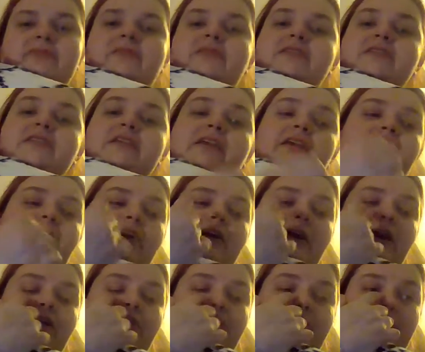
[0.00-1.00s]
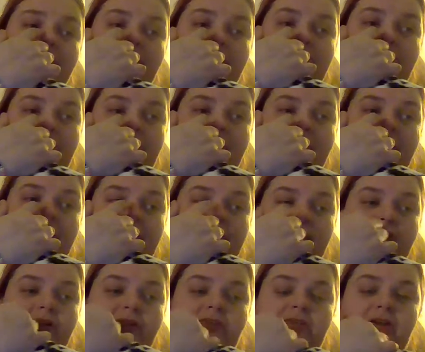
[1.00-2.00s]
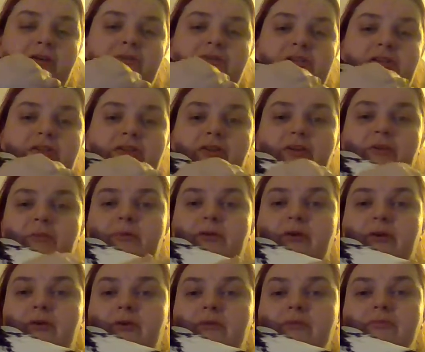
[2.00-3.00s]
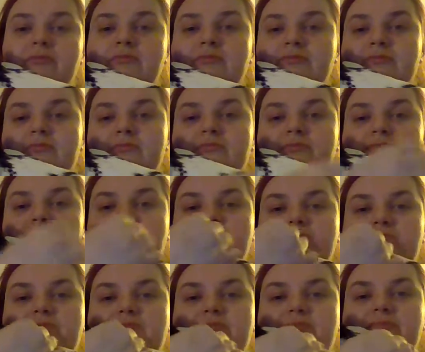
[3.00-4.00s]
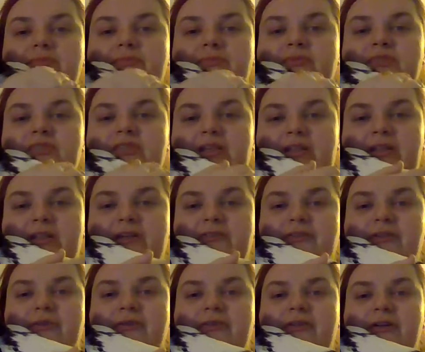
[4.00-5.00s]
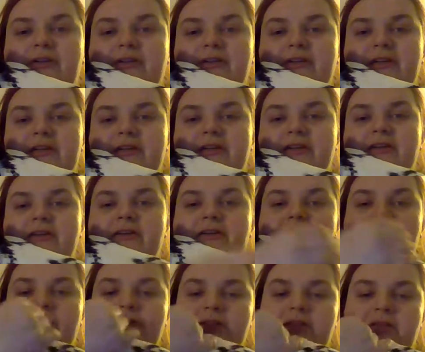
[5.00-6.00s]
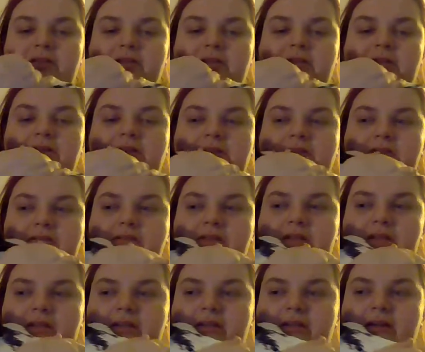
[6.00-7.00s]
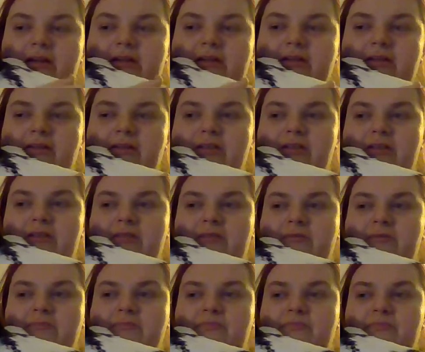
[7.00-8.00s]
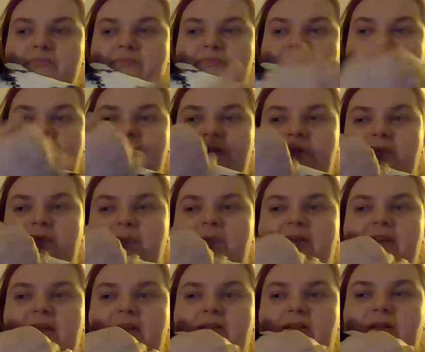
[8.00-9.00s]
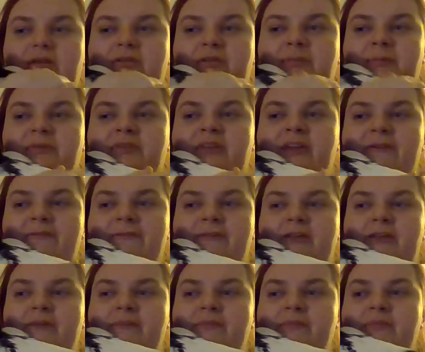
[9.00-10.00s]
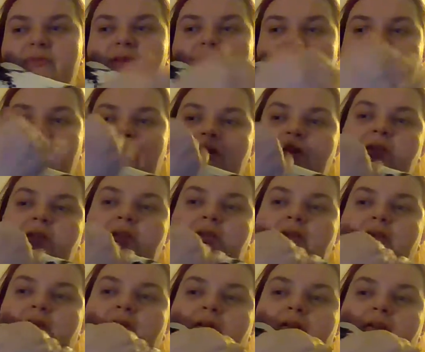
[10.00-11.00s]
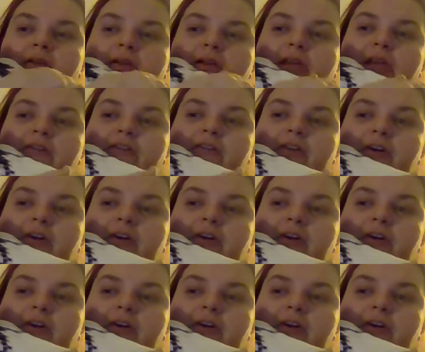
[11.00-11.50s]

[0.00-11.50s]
She uh, has yet to chew on anything, so she's a good girl. She loves her salt lick. She uh, seems to be getting along with Persephone, even